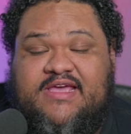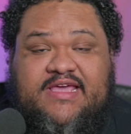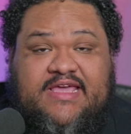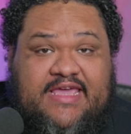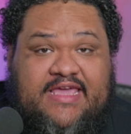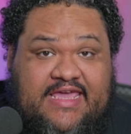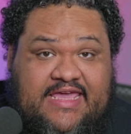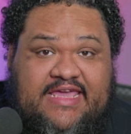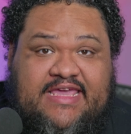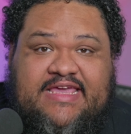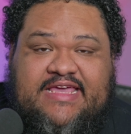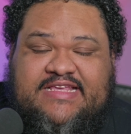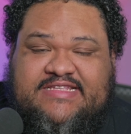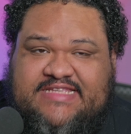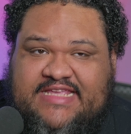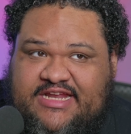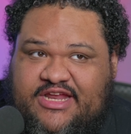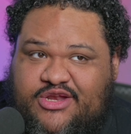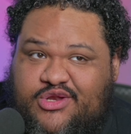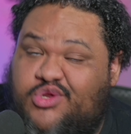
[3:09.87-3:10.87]
He is
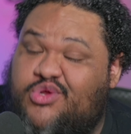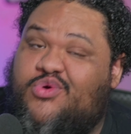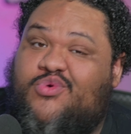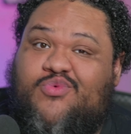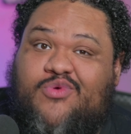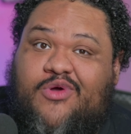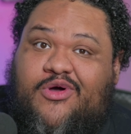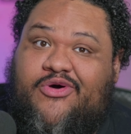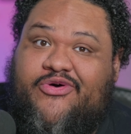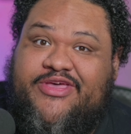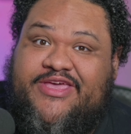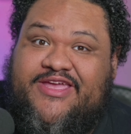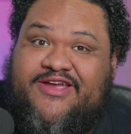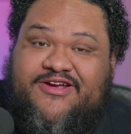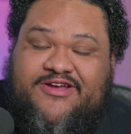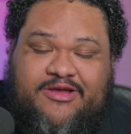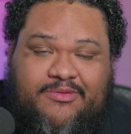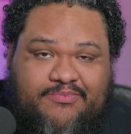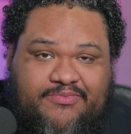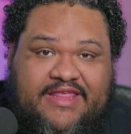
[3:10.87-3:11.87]
in a new role here,
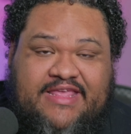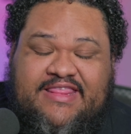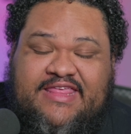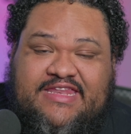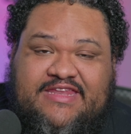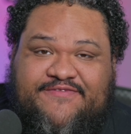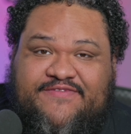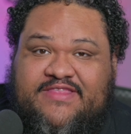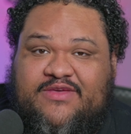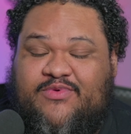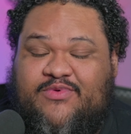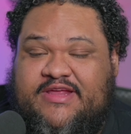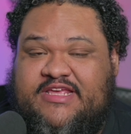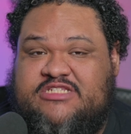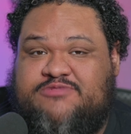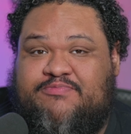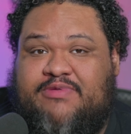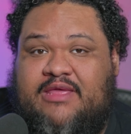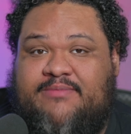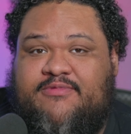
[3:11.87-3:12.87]
completely different than what
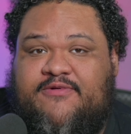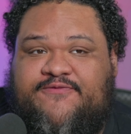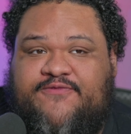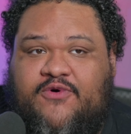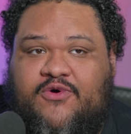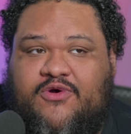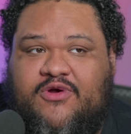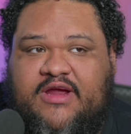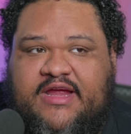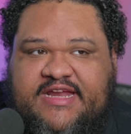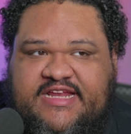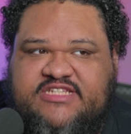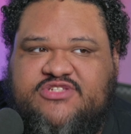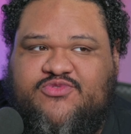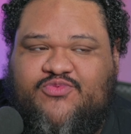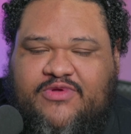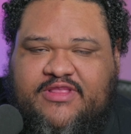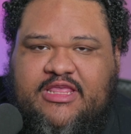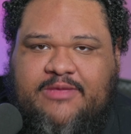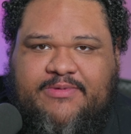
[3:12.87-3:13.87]
he's played before, and he's
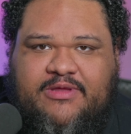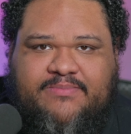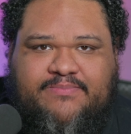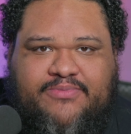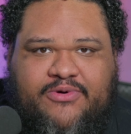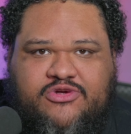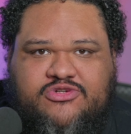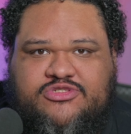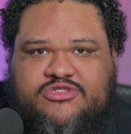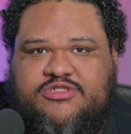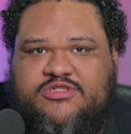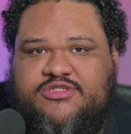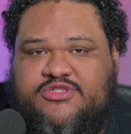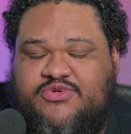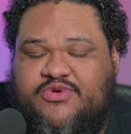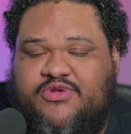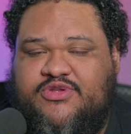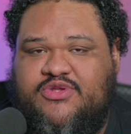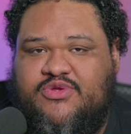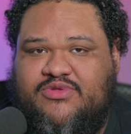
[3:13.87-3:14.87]
really been pushed
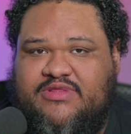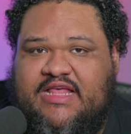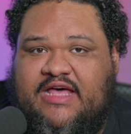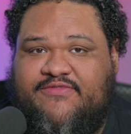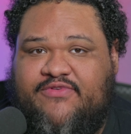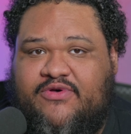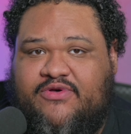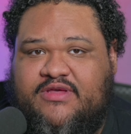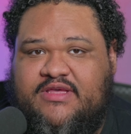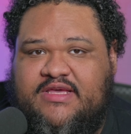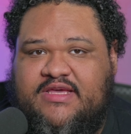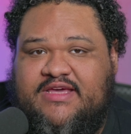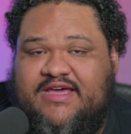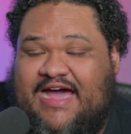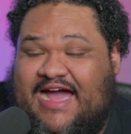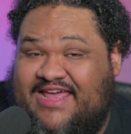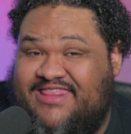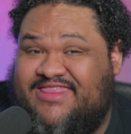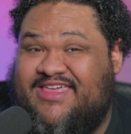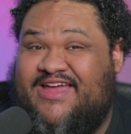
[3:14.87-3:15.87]
to a new level.
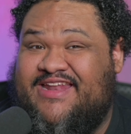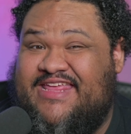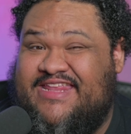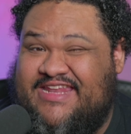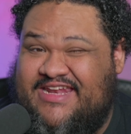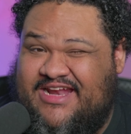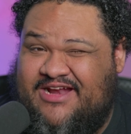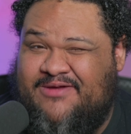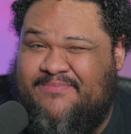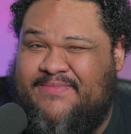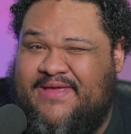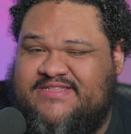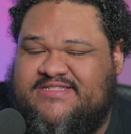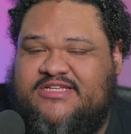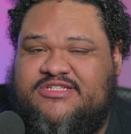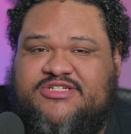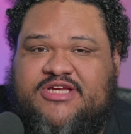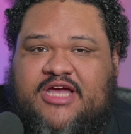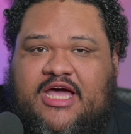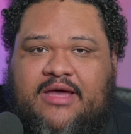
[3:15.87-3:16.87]
I thought he did an
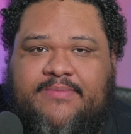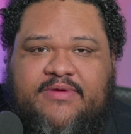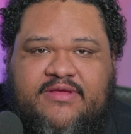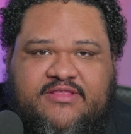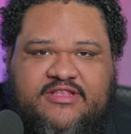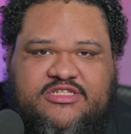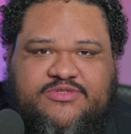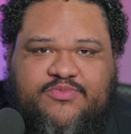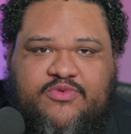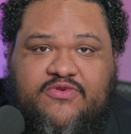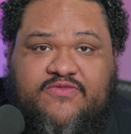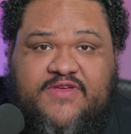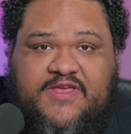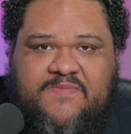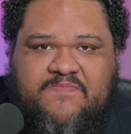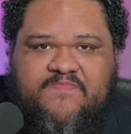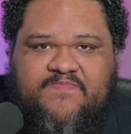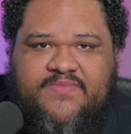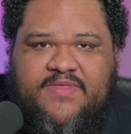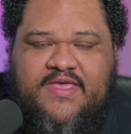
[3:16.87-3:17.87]
amazing job in this
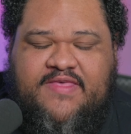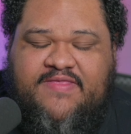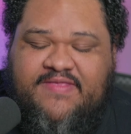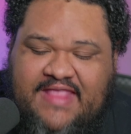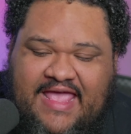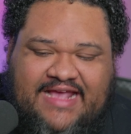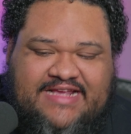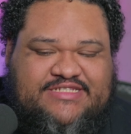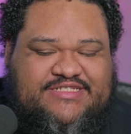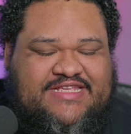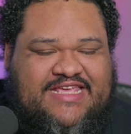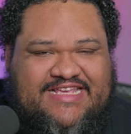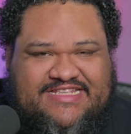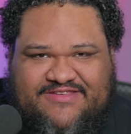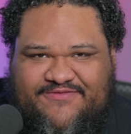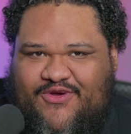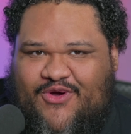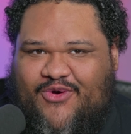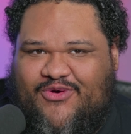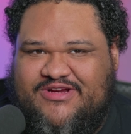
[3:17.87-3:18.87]
movie. Next is,
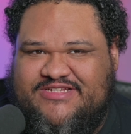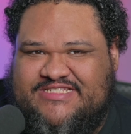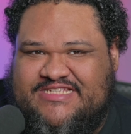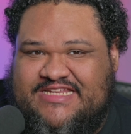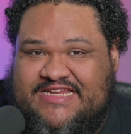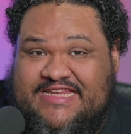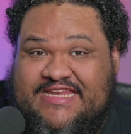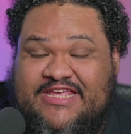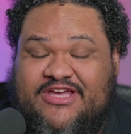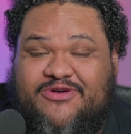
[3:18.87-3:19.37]
of course, Neil